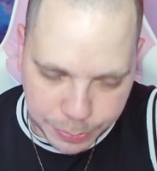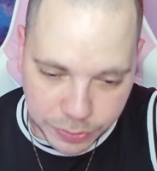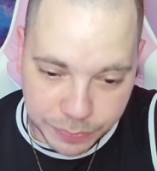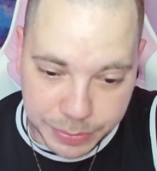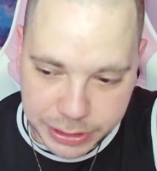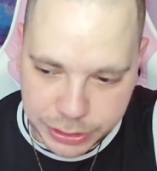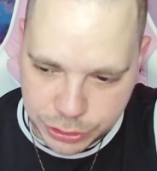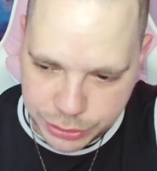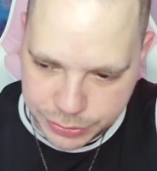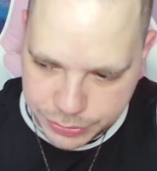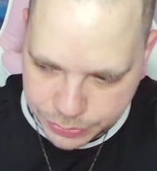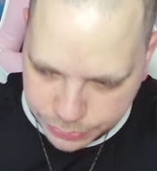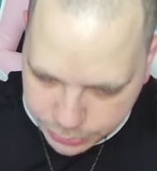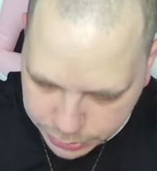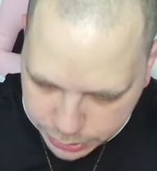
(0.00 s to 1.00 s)
of minutes just
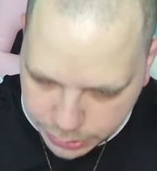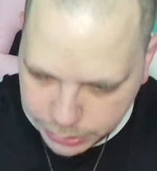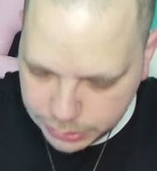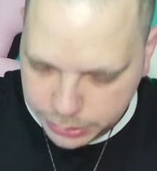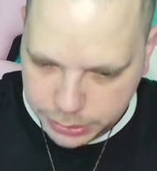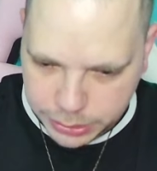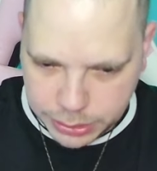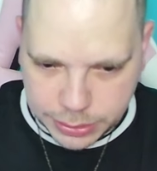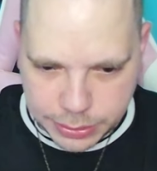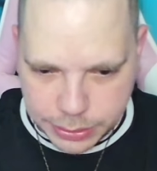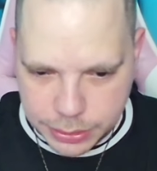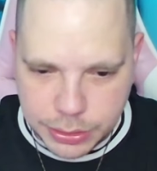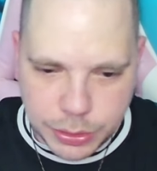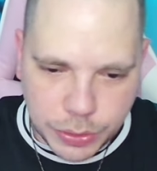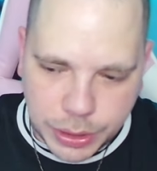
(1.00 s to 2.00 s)
to
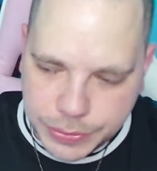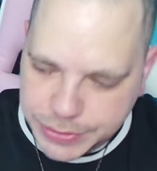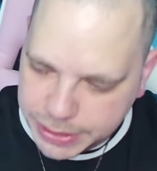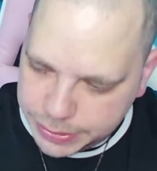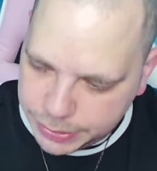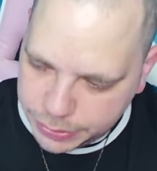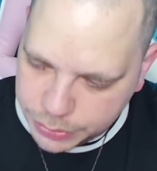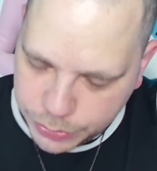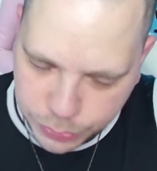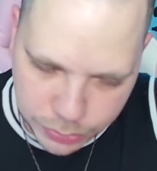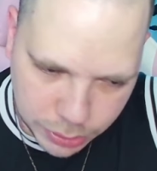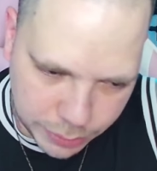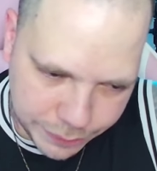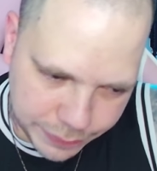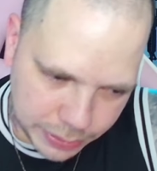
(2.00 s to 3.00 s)
go outside and cool
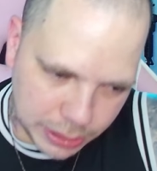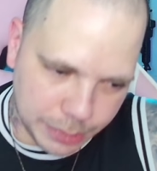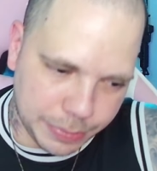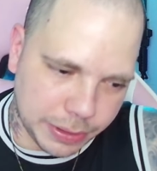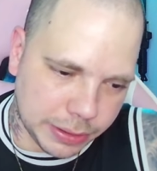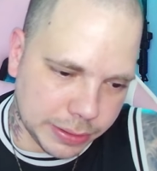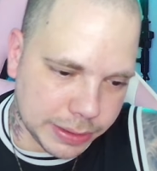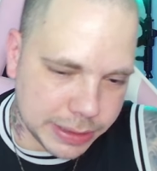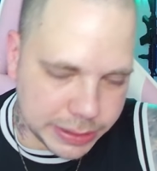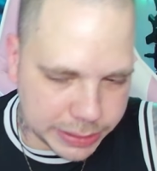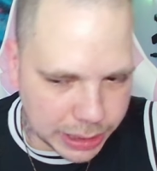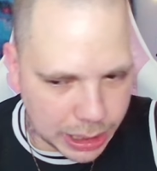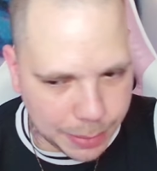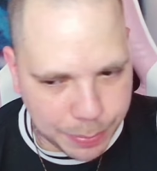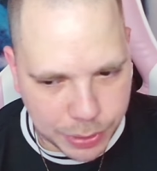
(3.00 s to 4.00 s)
off. I mean, this
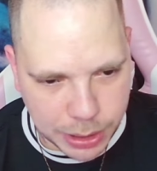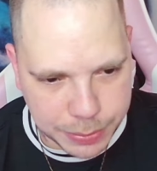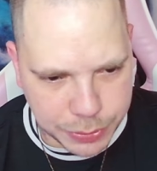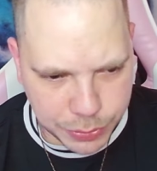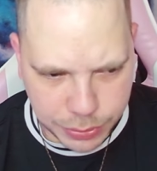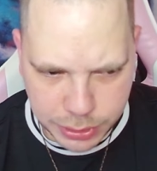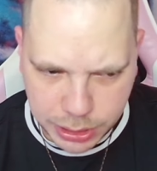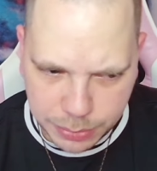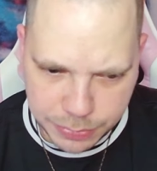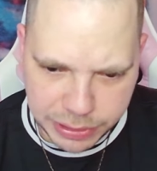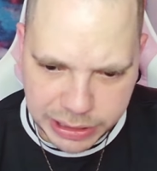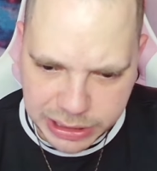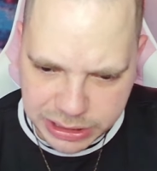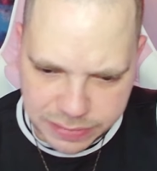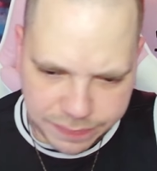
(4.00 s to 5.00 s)
guy, props to him,
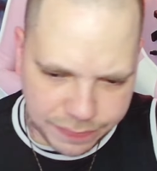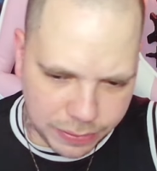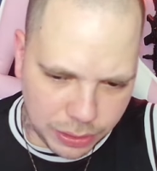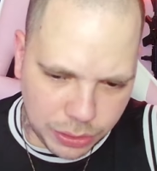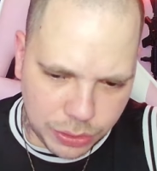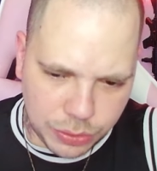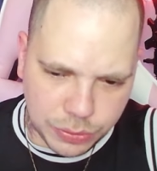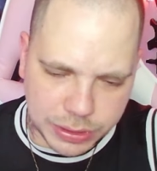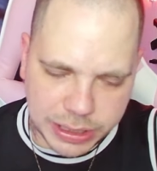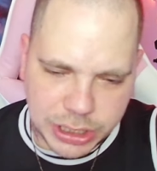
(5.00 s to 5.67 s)
his flow, he's